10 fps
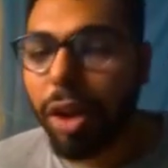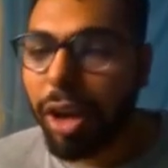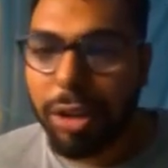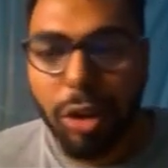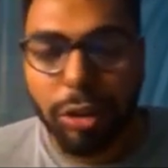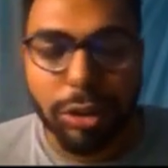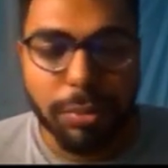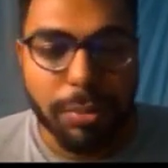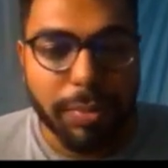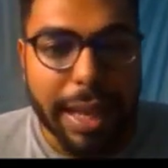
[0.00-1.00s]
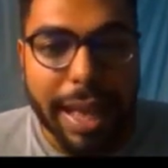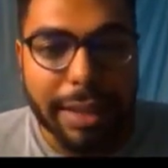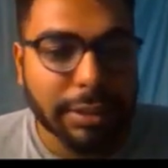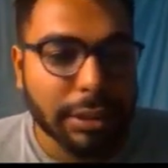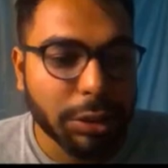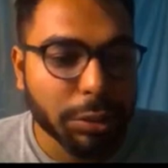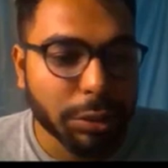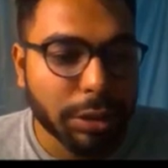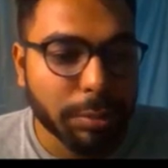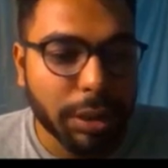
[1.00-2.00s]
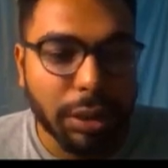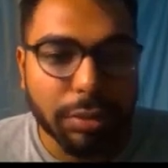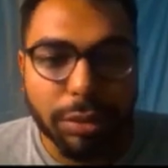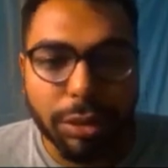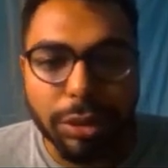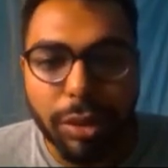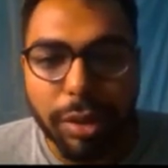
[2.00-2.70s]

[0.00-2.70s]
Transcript: lots of people has used Merlin for.